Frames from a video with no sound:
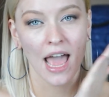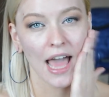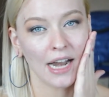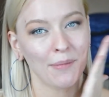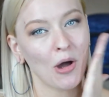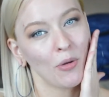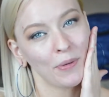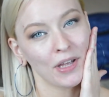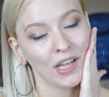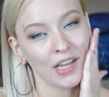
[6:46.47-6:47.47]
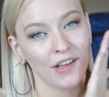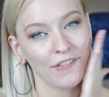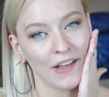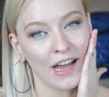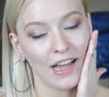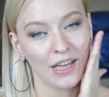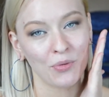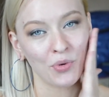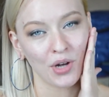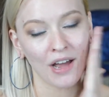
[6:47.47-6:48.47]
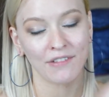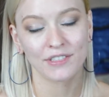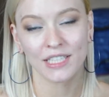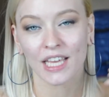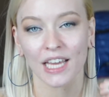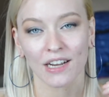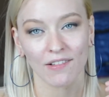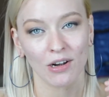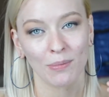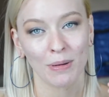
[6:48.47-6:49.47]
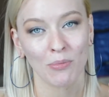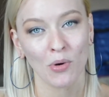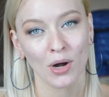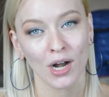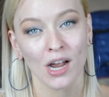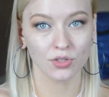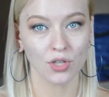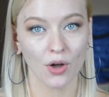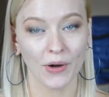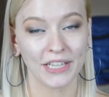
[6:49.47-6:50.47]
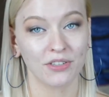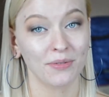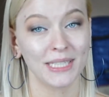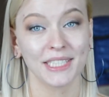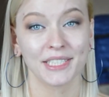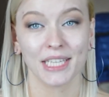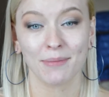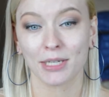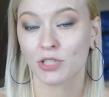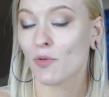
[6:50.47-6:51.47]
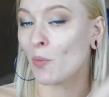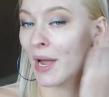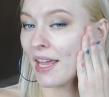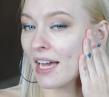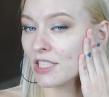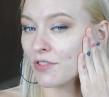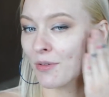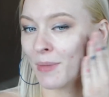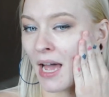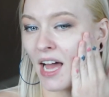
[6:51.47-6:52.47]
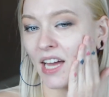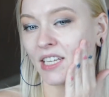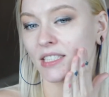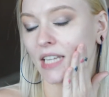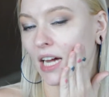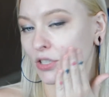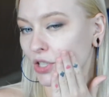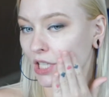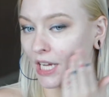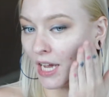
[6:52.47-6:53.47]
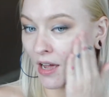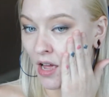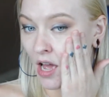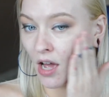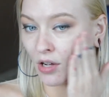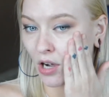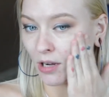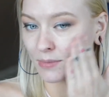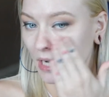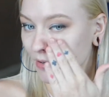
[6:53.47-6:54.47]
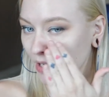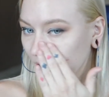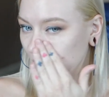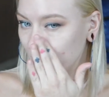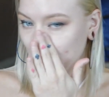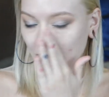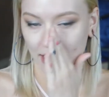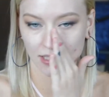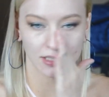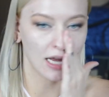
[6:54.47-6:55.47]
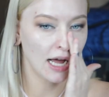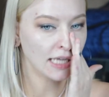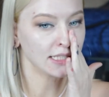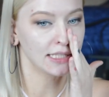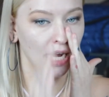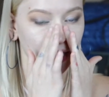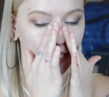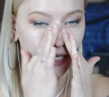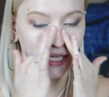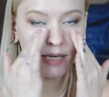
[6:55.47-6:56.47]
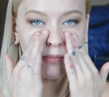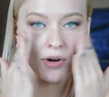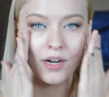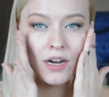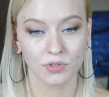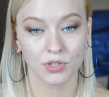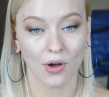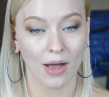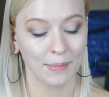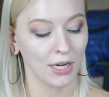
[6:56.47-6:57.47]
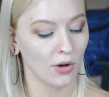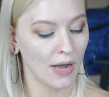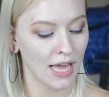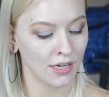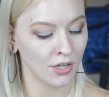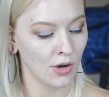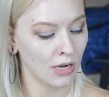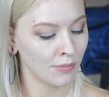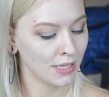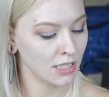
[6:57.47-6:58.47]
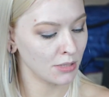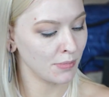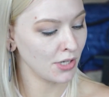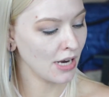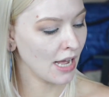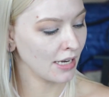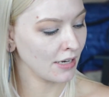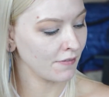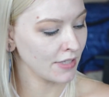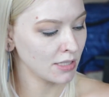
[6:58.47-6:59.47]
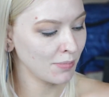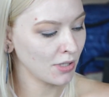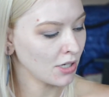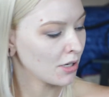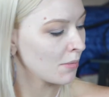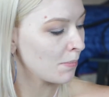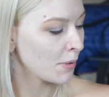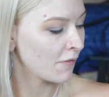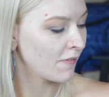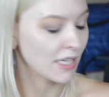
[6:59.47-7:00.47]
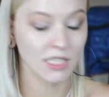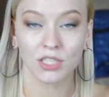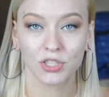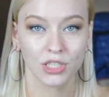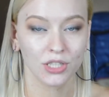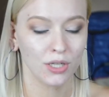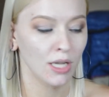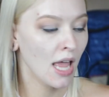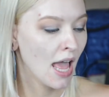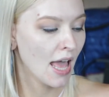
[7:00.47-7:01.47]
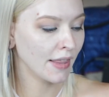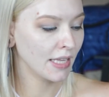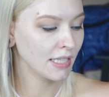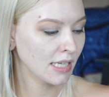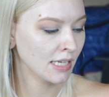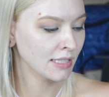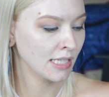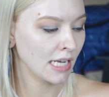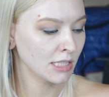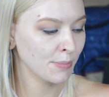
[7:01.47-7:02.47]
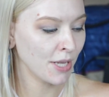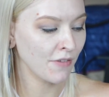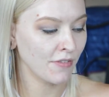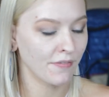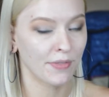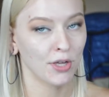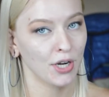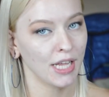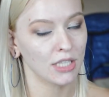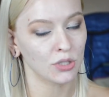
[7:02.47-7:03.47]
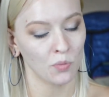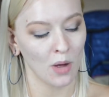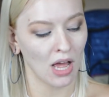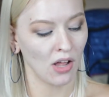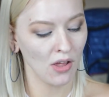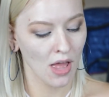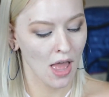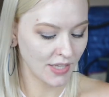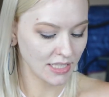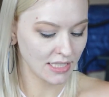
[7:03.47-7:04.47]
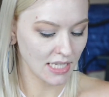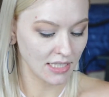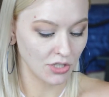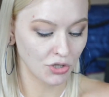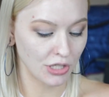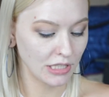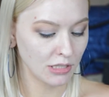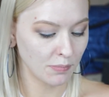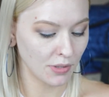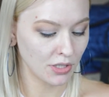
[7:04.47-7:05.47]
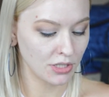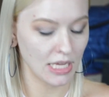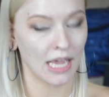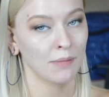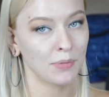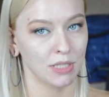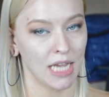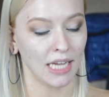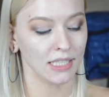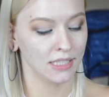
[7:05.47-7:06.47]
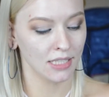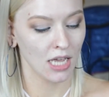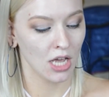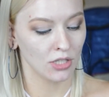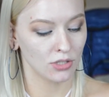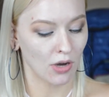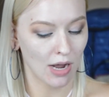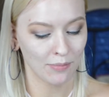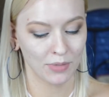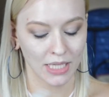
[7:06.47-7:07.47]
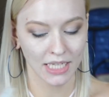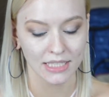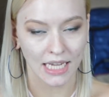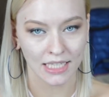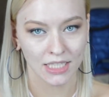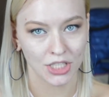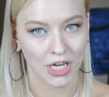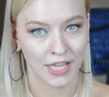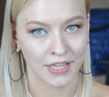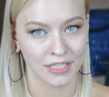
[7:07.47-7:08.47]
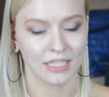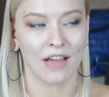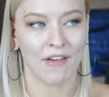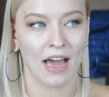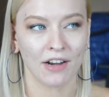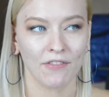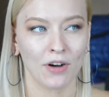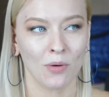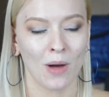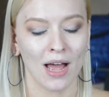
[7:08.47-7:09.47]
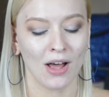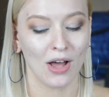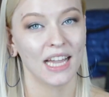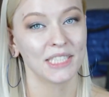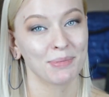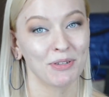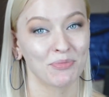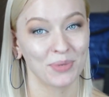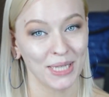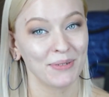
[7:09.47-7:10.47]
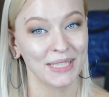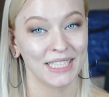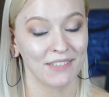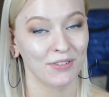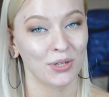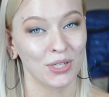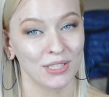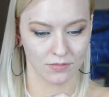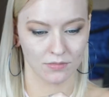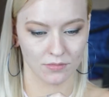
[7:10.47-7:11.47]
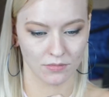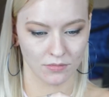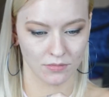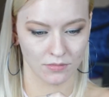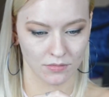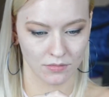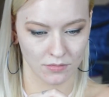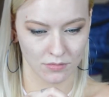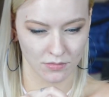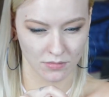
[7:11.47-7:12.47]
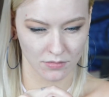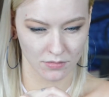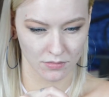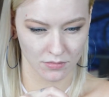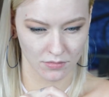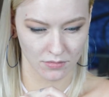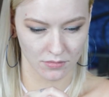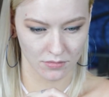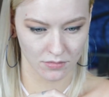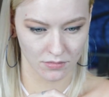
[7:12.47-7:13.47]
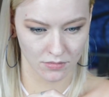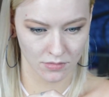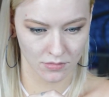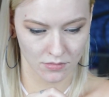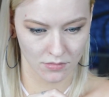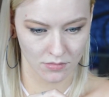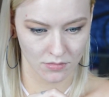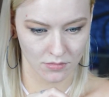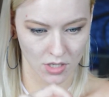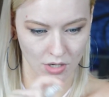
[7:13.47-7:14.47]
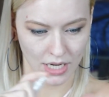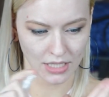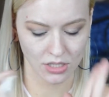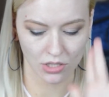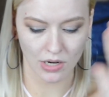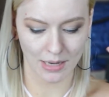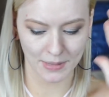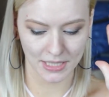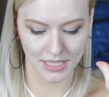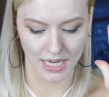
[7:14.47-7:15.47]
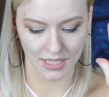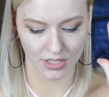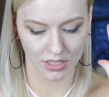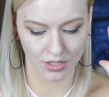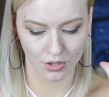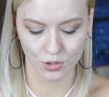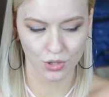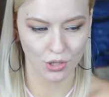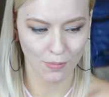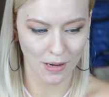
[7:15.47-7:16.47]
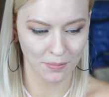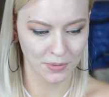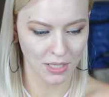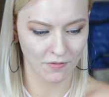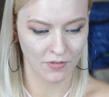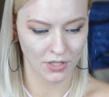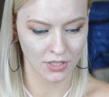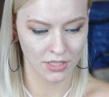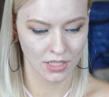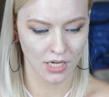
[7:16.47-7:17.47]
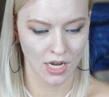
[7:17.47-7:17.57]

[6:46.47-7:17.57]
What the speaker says: and I'm hoping that it will kind of sink in a little bit more. So I don't really see much of a white cast from that, and it's actually calmed down a little bit and it's not as tacky anymore. So I'm going to go ahead and go in with this Murad Invisibler Perfecting Shield, and has an SPF of 30 as well. This says it treats, blurs, and protects. So I'm really excited to try this. I've had it for a while. It's been really difficult not to dig into all these products before I film this video. Okay, so I'm going to take just 2 pumps at first,